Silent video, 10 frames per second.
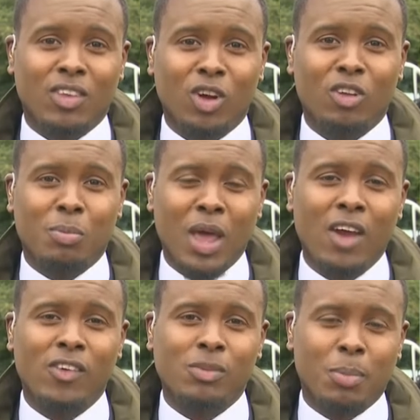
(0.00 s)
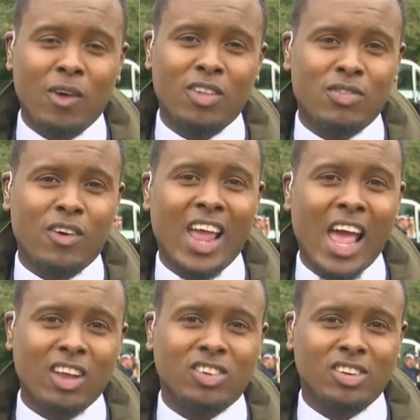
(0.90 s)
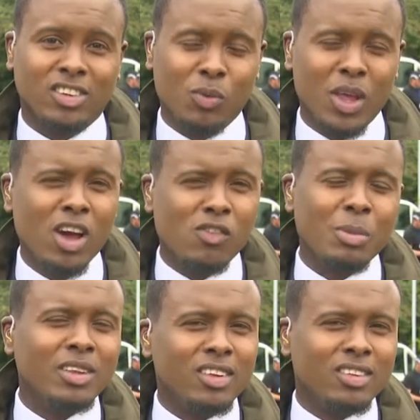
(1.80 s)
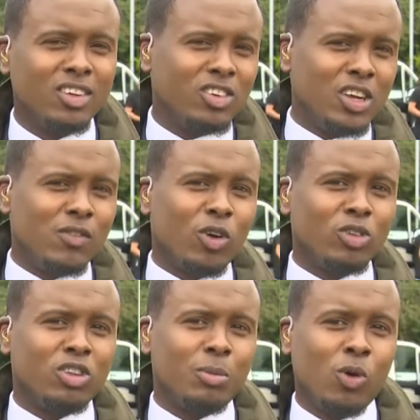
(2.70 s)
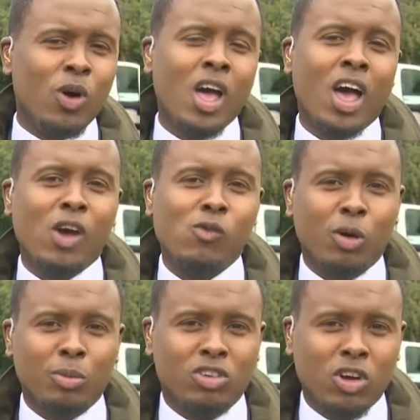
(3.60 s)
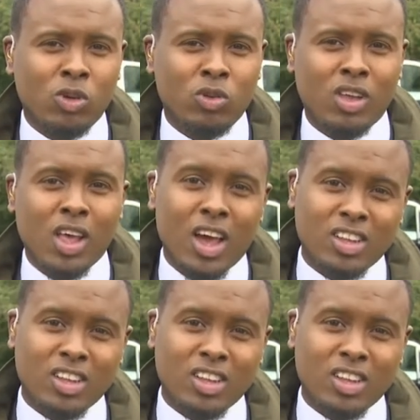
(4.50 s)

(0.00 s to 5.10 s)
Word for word: lot of parent, parents very anxious. And we heard from Assistant Chief Constable uh, Rob Jones uh,